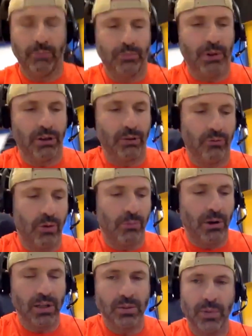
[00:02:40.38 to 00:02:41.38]
building
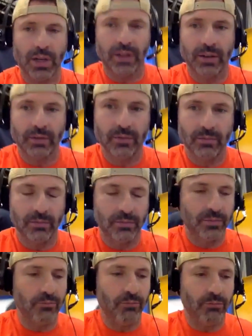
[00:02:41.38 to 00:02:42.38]
robots by the
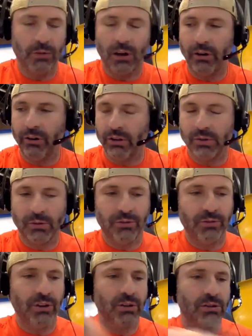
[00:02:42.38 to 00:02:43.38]
hundreds, what it
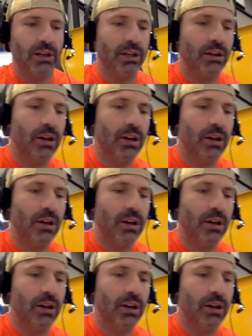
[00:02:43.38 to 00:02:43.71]
feels like.